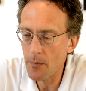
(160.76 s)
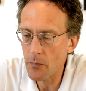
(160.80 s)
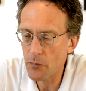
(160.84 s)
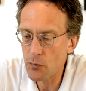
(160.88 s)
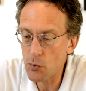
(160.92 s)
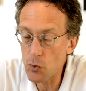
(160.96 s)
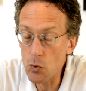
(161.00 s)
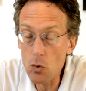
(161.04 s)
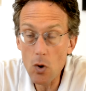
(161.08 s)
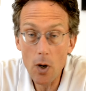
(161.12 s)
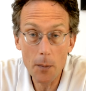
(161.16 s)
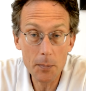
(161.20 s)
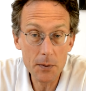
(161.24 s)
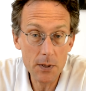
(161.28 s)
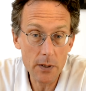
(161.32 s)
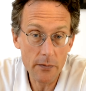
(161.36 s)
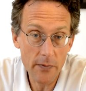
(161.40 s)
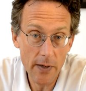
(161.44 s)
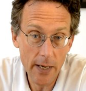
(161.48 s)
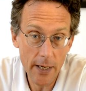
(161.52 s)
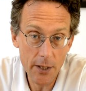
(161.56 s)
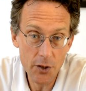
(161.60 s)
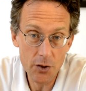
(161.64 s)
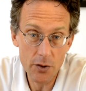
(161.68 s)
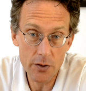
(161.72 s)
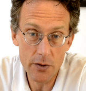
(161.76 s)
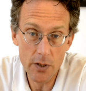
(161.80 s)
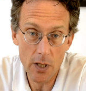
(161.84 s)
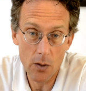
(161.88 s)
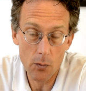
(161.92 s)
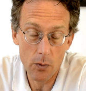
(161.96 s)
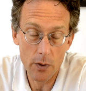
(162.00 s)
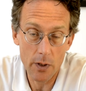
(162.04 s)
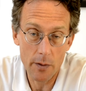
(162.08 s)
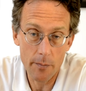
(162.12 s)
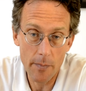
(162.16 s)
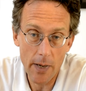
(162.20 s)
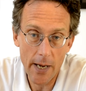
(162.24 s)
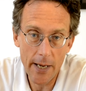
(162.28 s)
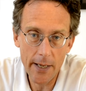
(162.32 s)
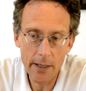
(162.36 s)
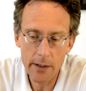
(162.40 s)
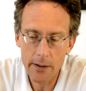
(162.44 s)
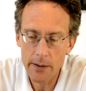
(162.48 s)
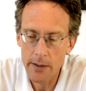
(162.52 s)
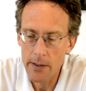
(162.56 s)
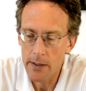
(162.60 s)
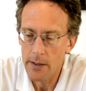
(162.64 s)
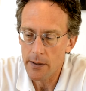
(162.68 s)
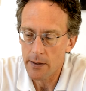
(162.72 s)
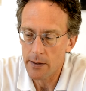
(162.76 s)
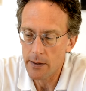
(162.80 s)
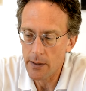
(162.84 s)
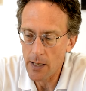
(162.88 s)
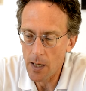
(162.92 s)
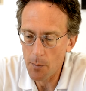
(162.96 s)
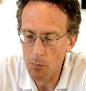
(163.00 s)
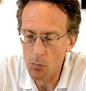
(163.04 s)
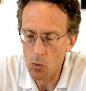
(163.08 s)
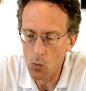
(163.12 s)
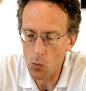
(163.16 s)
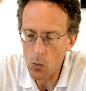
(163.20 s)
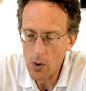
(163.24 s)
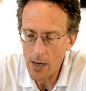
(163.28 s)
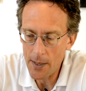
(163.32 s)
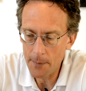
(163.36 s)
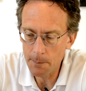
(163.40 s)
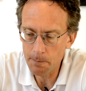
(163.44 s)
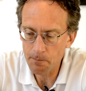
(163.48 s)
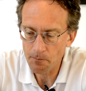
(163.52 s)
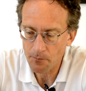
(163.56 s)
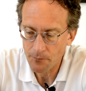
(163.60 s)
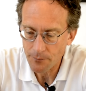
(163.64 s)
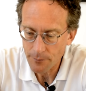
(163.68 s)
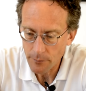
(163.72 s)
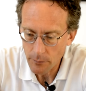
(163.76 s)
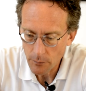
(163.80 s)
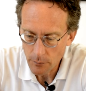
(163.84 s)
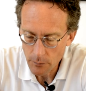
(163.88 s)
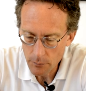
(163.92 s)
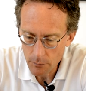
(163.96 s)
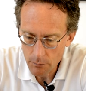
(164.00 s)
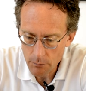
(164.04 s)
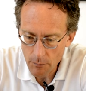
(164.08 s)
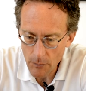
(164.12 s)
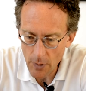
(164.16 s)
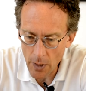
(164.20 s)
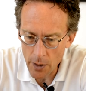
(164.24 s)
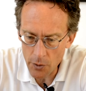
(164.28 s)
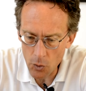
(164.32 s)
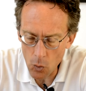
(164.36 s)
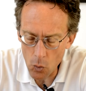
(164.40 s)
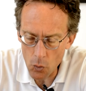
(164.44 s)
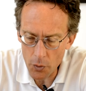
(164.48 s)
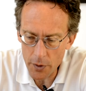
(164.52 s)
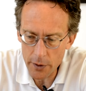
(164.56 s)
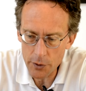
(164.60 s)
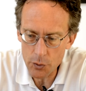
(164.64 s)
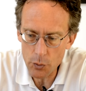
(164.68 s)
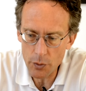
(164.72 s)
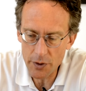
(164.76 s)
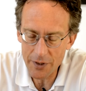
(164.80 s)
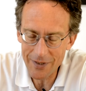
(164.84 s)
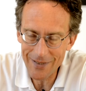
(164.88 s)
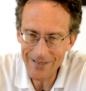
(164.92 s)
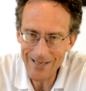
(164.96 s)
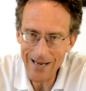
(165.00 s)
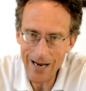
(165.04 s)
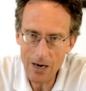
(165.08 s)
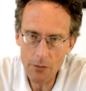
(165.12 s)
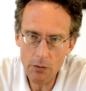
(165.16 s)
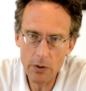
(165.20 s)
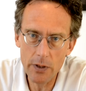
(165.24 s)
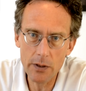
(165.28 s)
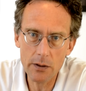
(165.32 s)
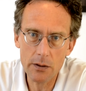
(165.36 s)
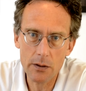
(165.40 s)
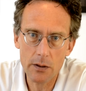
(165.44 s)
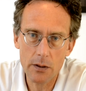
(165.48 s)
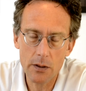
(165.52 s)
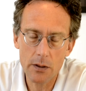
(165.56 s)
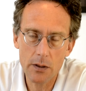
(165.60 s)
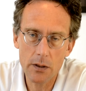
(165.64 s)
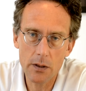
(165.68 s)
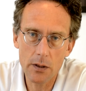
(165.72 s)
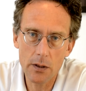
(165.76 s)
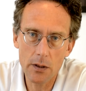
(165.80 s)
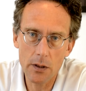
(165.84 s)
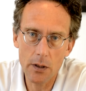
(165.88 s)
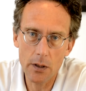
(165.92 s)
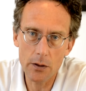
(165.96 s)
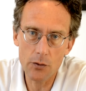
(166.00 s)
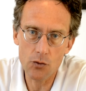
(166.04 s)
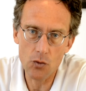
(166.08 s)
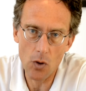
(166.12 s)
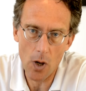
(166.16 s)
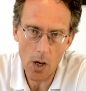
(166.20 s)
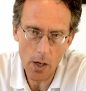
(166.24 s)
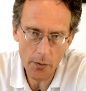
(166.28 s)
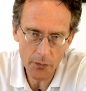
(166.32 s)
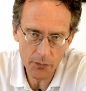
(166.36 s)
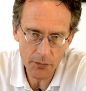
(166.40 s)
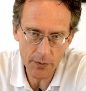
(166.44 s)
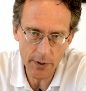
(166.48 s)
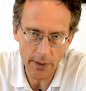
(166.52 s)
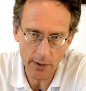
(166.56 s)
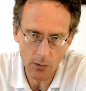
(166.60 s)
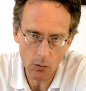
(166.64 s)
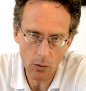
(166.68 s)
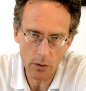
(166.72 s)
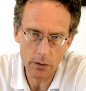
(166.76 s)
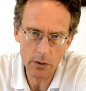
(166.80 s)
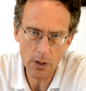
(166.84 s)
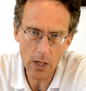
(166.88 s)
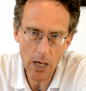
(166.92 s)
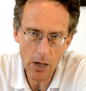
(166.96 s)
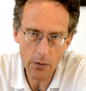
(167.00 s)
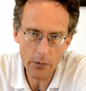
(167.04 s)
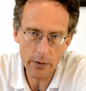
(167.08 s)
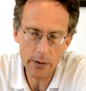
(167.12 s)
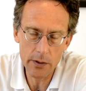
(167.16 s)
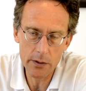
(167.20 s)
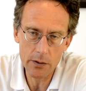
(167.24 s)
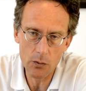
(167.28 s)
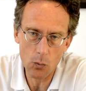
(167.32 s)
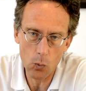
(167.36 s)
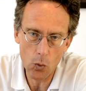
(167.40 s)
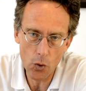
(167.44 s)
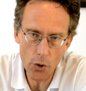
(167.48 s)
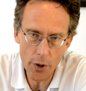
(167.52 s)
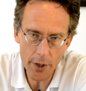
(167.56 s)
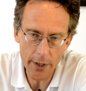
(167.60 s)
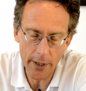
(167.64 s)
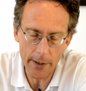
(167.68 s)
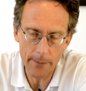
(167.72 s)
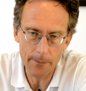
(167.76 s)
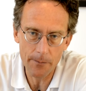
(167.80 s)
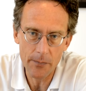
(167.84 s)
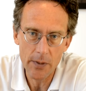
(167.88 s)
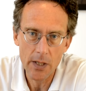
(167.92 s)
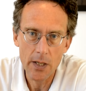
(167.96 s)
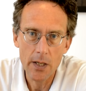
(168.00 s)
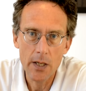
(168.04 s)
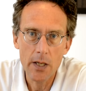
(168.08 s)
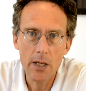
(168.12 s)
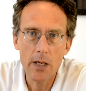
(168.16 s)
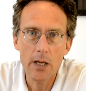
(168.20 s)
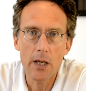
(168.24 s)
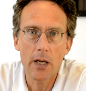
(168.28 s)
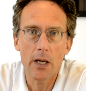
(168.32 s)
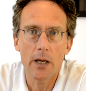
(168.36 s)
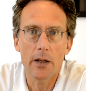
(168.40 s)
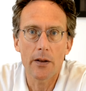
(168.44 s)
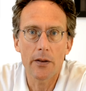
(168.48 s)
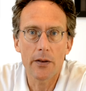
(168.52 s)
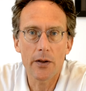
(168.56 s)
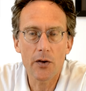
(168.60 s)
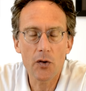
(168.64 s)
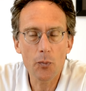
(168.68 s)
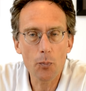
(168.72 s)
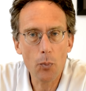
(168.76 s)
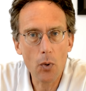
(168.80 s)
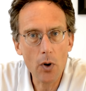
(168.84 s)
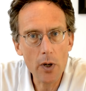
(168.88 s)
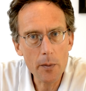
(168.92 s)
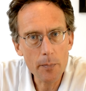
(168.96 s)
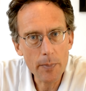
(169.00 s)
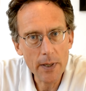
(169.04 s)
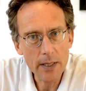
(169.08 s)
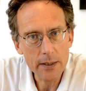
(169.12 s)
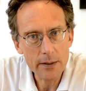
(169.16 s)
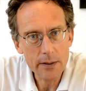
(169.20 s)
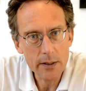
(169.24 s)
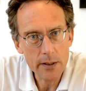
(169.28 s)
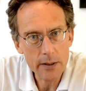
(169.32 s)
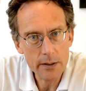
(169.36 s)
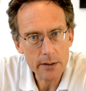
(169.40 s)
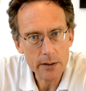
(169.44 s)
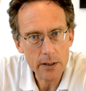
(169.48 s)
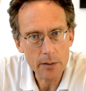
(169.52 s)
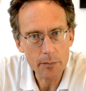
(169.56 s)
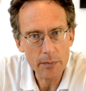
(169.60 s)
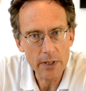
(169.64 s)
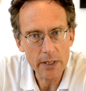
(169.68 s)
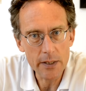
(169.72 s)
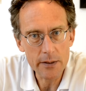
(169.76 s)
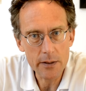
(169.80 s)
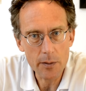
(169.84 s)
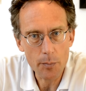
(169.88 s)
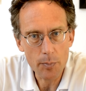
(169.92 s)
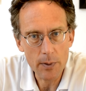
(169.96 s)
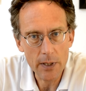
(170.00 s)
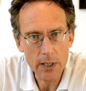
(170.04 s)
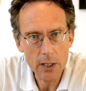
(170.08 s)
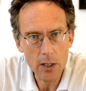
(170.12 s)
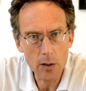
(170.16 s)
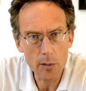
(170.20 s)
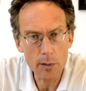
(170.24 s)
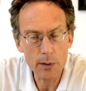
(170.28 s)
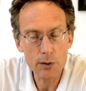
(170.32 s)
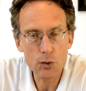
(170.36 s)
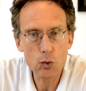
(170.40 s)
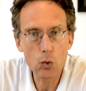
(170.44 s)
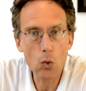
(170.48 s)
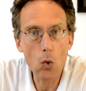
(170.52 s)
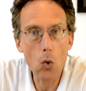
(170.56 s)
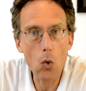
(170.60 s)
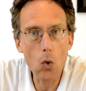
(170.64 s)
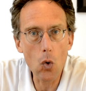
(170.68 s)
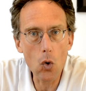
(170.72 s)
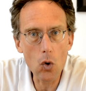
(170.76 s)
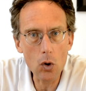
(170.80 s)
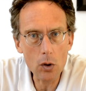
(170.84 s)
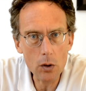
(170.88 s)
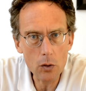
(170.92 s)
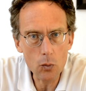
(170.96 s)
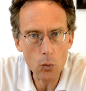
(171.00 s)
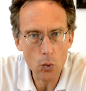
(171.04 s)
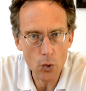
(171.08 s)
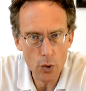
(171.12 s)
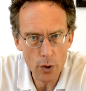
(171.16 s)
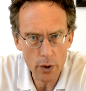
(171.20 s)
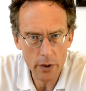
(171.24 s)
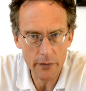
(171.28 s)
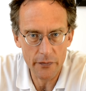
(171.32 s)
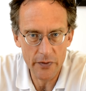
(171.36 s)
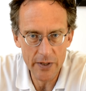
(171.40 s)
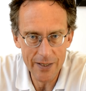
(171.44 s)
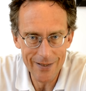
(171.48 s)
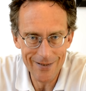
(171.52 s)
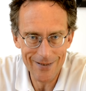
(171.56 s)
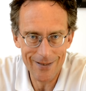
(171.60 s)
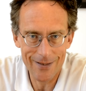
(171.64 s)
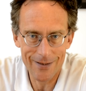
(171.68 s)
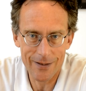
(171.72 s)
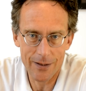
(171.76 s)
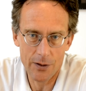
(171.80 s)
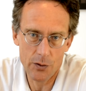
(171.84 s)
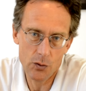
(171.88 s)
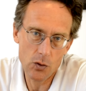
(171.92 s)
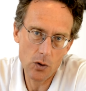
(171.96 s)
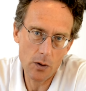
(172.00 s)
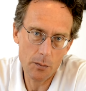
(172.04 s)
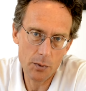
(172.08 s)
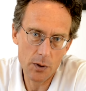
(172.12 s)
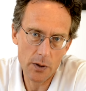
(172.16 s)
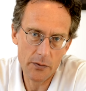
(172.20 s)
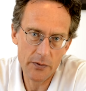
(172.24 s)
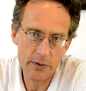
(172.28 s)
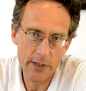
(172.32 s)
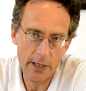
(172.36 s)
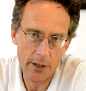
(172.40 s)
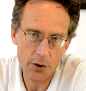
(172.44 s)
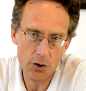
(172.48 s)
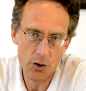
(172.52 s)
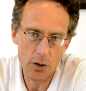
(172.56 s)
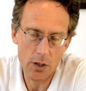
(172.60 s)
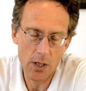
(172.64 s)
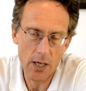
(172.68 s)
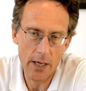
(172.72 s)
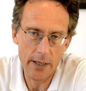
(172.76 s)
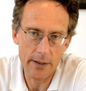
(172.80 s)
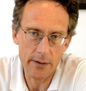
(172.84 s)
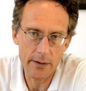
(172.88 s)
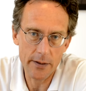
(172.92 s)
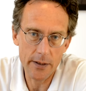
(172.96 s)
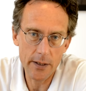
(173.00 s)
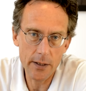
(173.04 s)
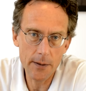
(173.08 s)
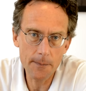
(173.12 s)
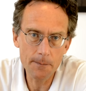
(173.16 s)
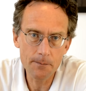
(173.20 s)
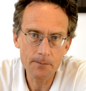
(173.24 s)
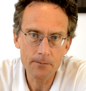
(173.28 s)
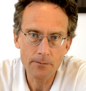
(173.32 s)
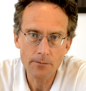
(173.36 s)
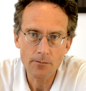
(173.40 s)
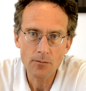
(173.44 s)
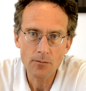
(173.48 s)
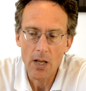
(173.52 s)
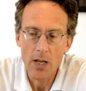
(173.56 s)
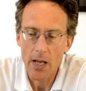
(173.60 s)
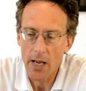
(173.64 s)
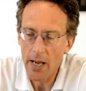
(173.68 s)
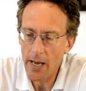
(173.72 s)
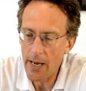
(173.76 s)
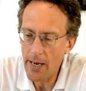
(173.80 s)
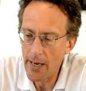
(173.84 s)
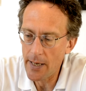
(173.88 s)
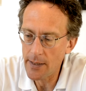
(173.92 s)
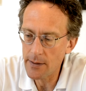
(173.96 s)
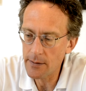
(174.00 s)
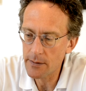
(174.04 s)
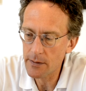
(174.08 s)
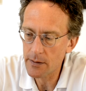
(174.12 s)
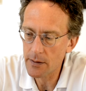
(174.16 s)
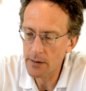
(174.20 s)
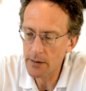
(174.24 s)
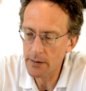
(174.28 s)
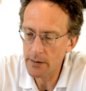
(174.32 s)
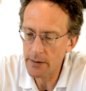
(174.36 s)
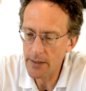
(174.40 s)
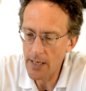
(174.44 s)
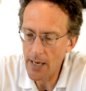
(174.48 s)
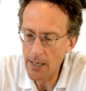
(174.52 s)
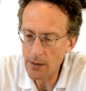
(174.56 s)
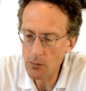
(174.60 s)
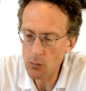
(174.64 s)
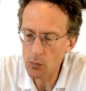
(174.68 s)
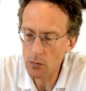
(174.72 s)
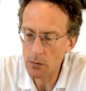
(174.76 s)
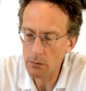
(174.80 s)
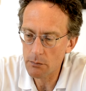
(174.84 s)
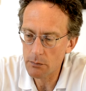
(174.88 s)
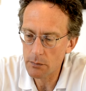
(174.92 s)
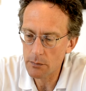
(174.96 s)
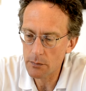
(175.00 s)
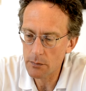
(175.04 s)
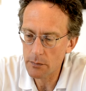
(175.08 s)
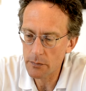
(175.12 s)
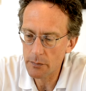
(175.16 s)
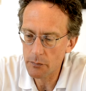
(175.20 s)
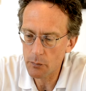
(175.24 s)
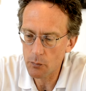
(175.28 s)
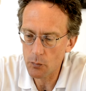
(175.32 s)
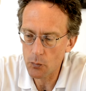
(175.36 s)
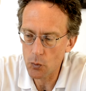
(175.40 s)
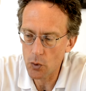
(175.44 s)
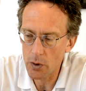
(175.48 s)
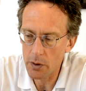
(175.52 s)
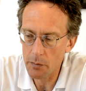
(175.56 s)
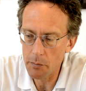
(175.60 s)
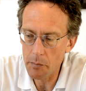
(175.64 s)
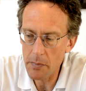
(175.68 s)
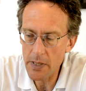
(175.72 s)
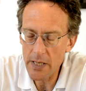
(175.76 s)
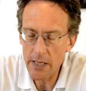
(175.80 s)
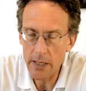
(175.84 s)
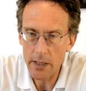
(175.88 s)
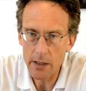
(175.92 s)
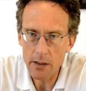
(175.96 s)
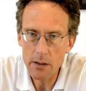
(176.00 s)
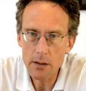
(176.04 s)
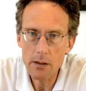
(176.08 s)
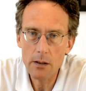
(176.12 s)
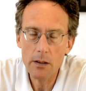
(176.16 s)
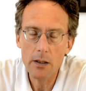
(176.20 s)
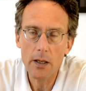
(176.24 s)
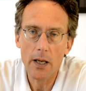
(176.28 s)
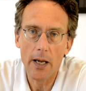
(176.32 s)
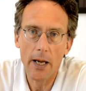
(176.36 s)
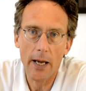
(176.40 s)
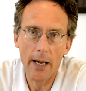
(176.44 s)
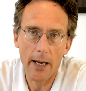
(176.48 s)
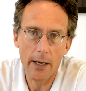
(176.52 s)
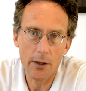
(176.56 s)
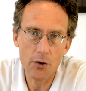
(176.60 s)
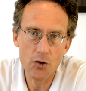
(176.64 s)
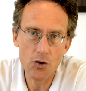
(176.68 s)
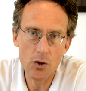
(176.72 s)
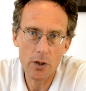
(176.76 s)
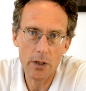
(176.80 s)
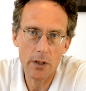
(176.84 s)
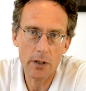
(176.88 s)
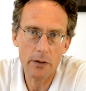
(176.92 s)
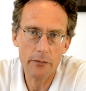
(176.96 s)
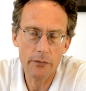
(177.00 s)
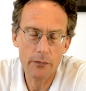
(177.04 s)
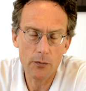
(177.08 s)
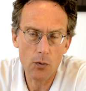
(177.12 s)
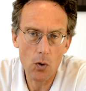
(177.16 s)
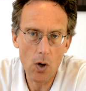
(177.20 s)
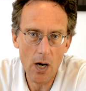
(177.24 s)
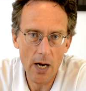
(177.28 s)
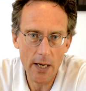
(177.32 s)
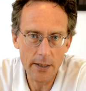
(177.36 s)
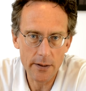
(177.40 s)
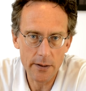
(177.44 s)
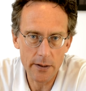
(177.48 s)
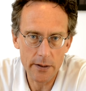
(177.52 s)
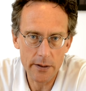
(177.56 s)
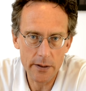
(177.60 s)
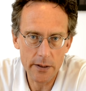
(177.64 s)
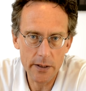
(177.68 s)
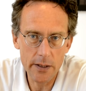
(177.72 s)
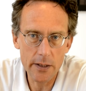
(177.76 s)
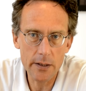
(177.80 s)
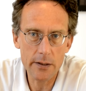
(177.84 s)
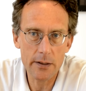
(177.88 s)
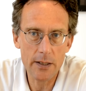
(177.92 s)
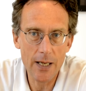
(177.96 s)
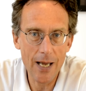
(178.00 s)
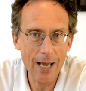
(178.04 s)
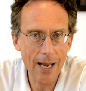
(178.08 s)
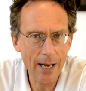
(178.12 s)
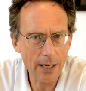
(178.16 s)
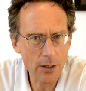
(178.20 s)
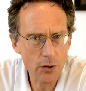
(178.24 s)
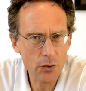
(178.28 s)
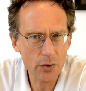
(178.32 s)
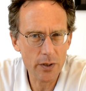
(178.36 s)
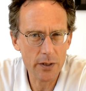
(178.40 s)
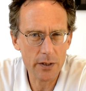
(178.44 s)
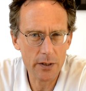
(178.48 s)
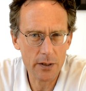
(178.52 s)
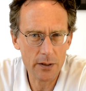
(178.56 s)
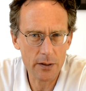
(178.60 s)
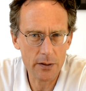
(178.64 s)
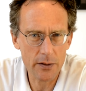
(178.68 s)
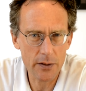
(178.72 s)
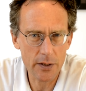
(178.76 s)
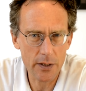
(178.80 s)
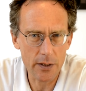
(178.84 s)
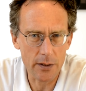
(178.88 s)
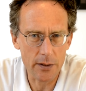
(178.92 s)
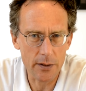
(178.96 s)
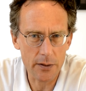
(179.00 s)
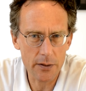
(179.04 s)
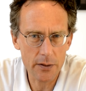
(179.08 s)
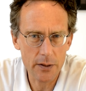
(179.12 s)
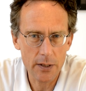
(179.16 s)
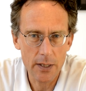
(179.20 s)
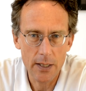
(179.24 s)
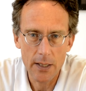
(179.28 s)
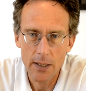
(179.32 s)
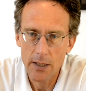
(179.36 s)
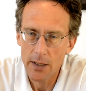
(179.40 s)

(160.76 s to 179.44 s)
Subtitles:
Two observations I want to make. Number one, according to the current drafting or the current wording, this point-based system is applicable to all work visas in terms of Section 19, and that would mean actually for ICTs and critical skills.